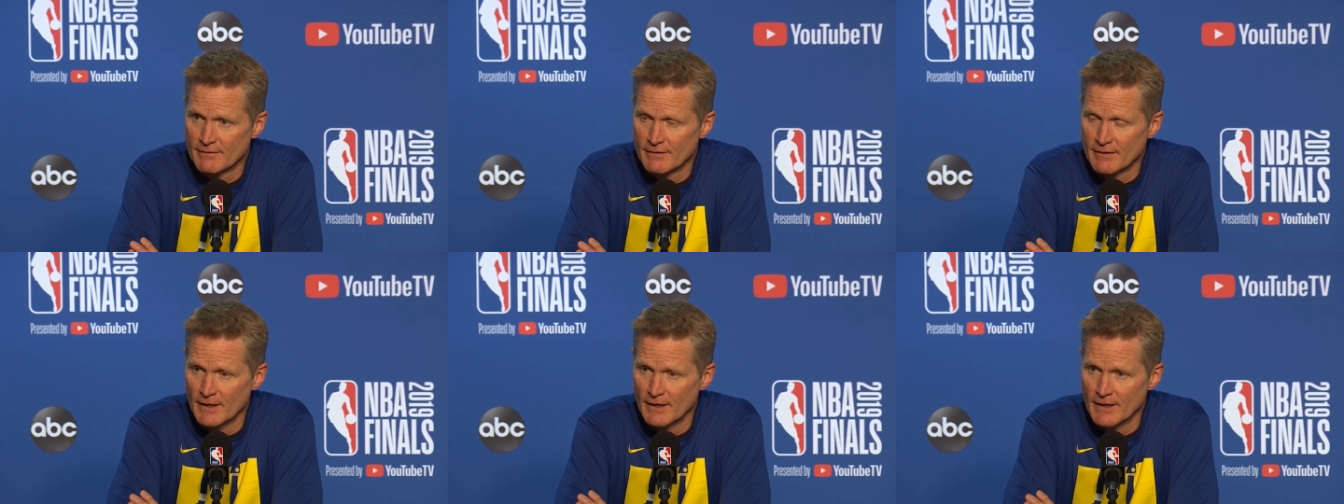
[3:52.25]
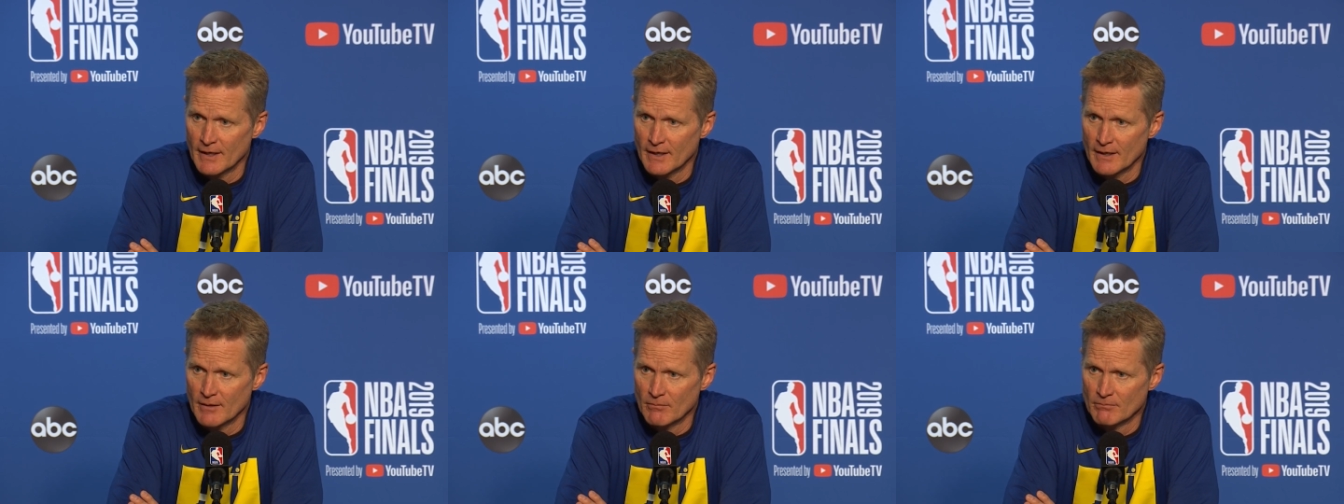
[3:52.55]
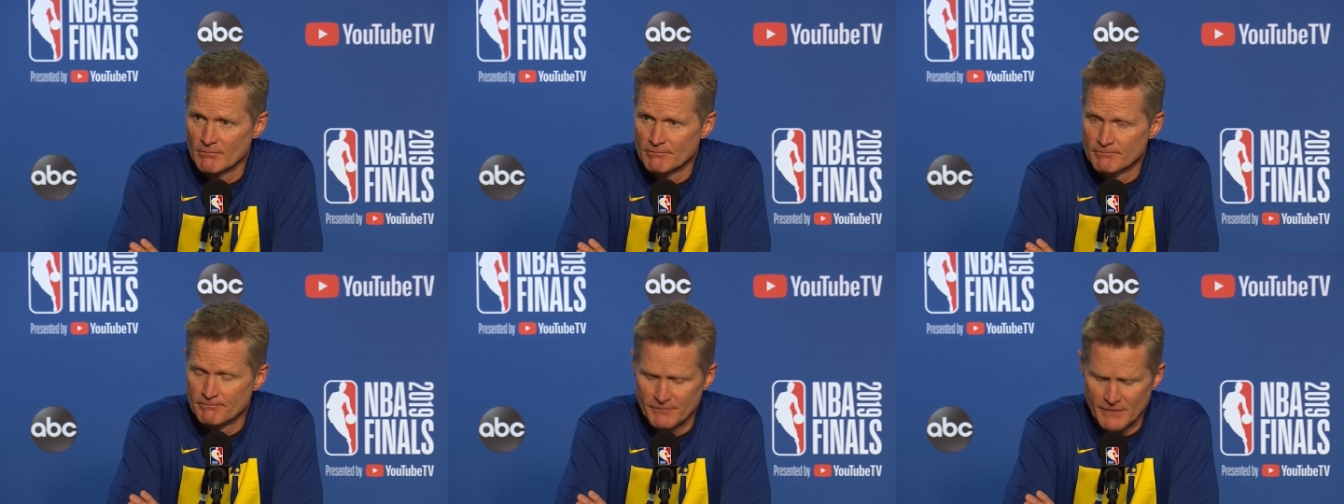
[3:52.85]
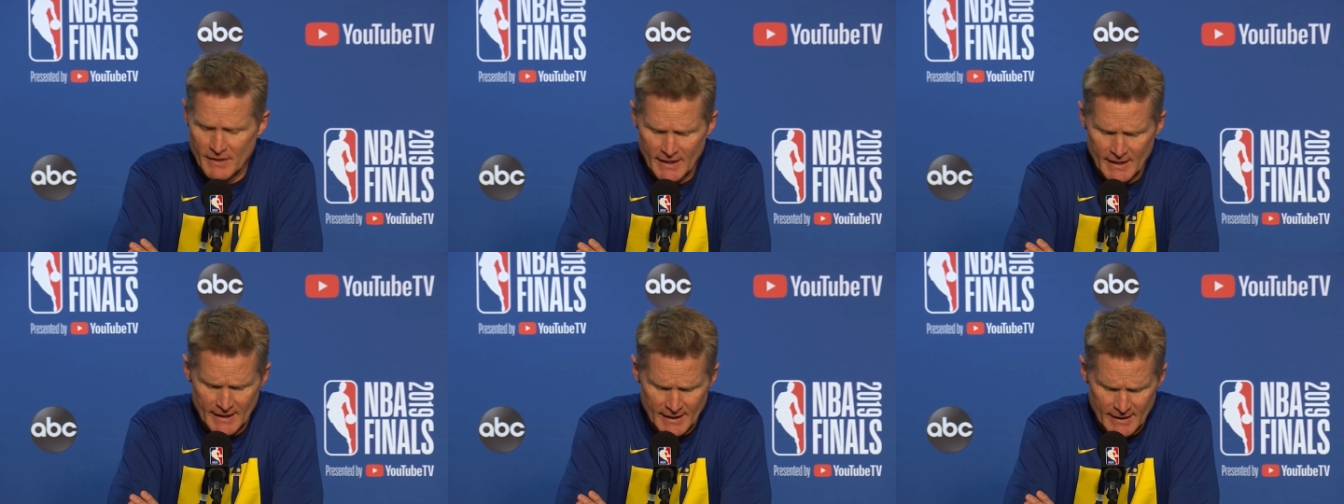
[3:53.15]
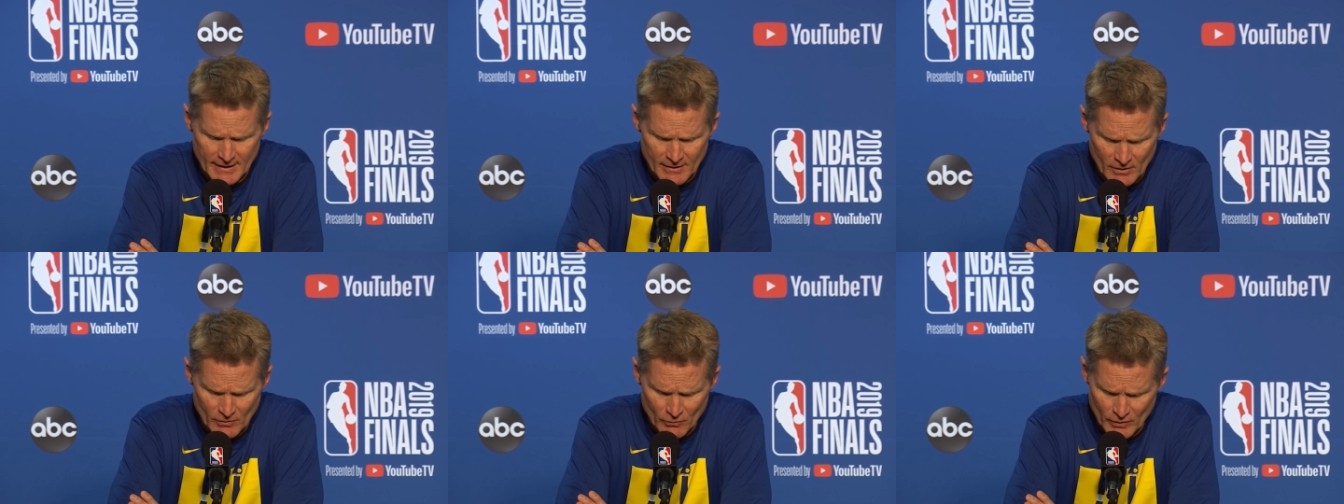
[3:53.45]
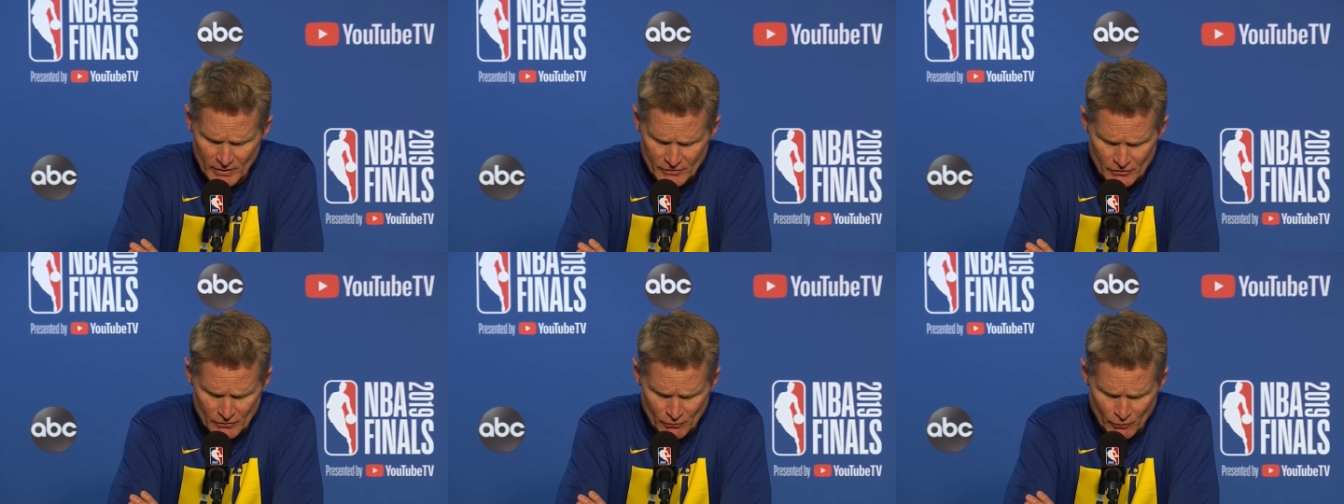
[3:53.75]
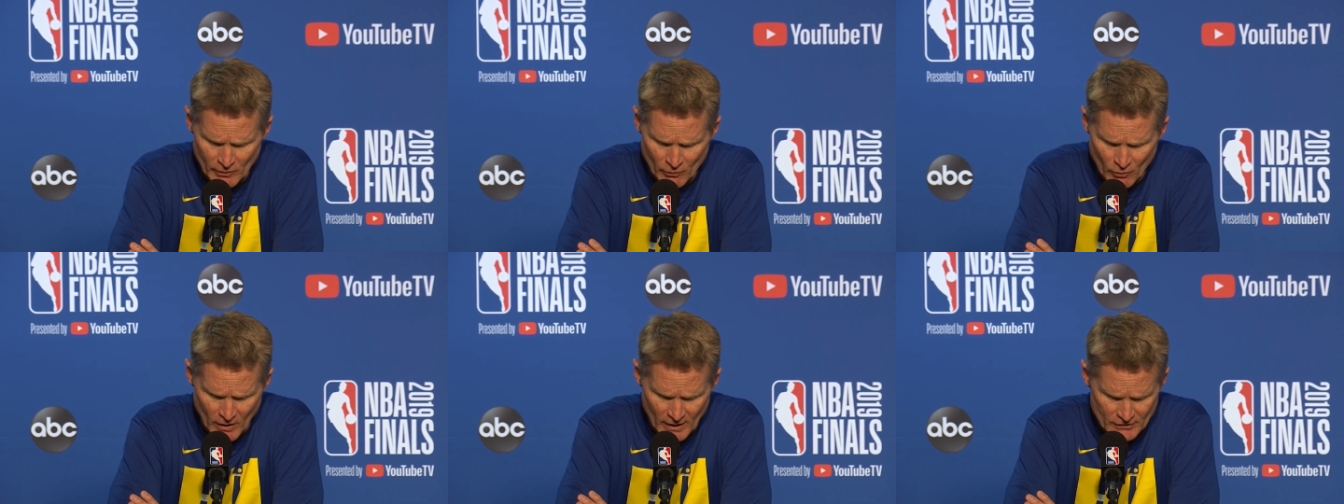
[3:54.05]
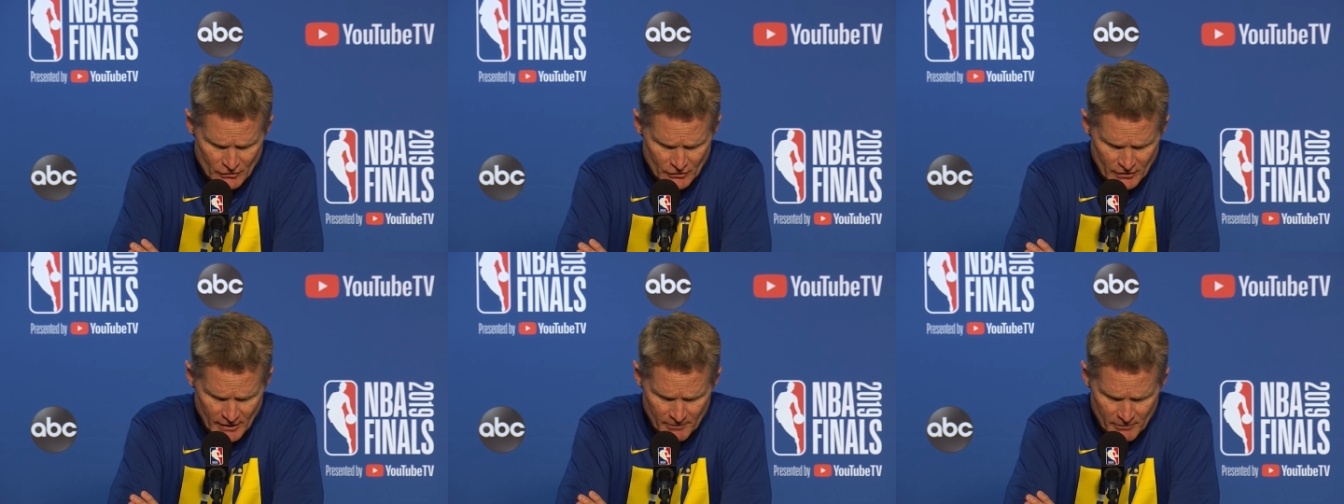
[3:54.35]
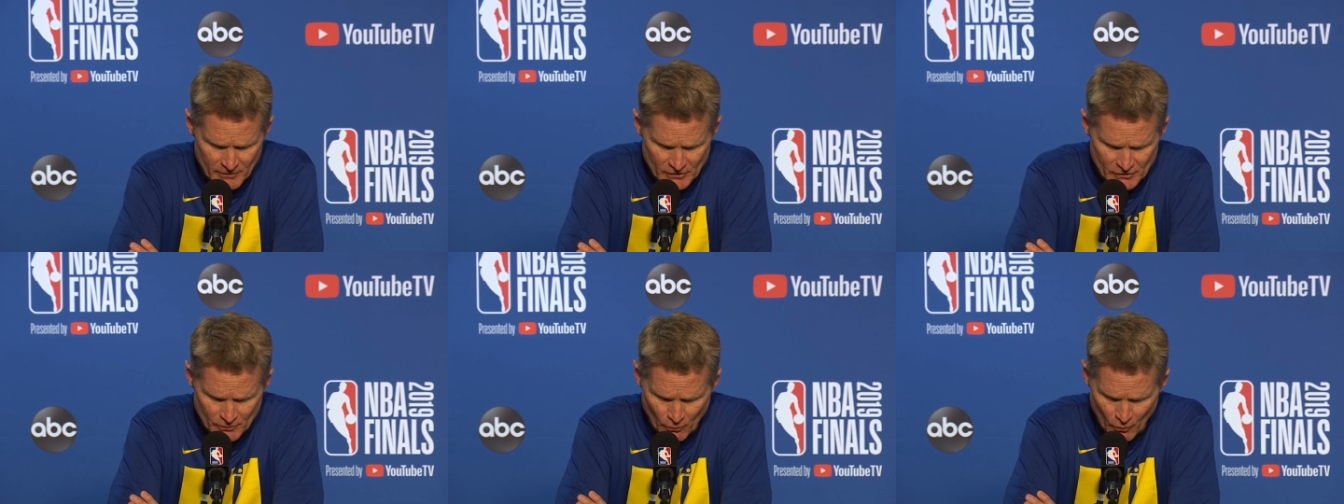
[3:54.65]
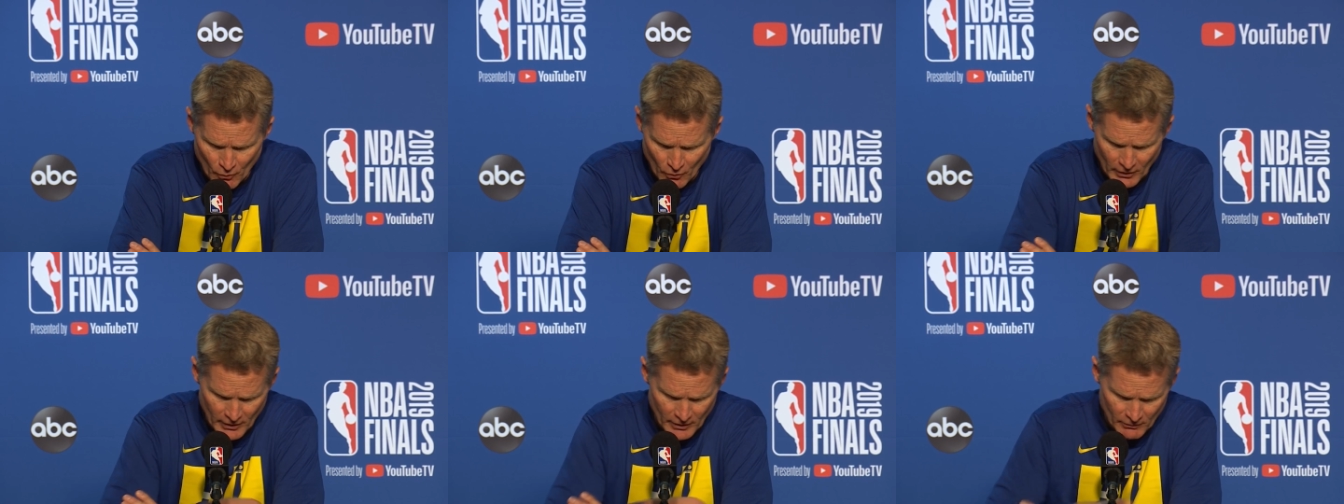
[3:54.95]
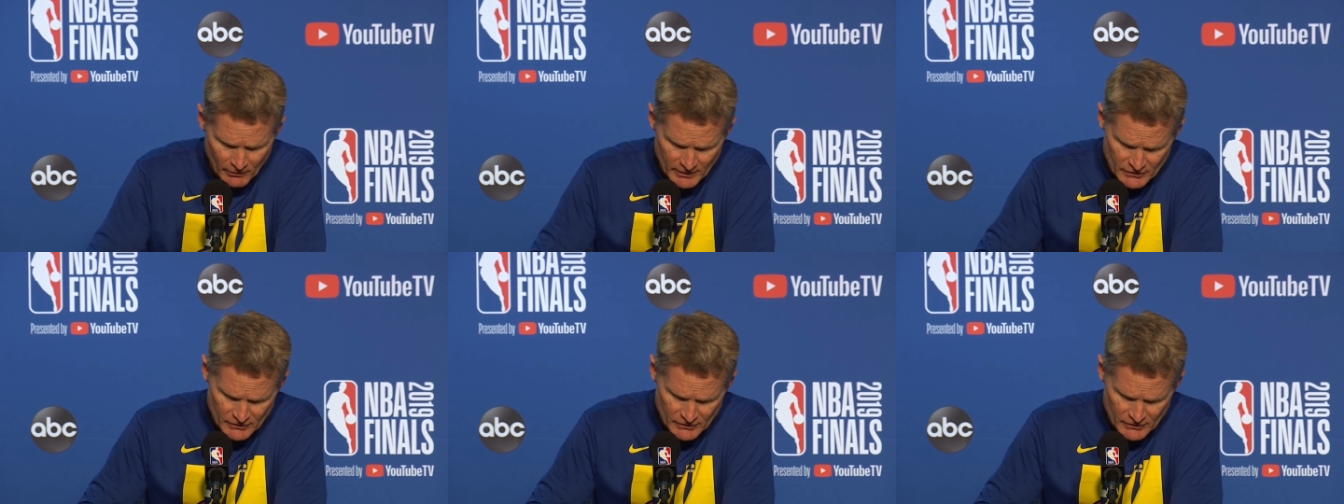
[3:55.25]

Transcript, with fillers: Um, and uh, we, we watched tape this morning.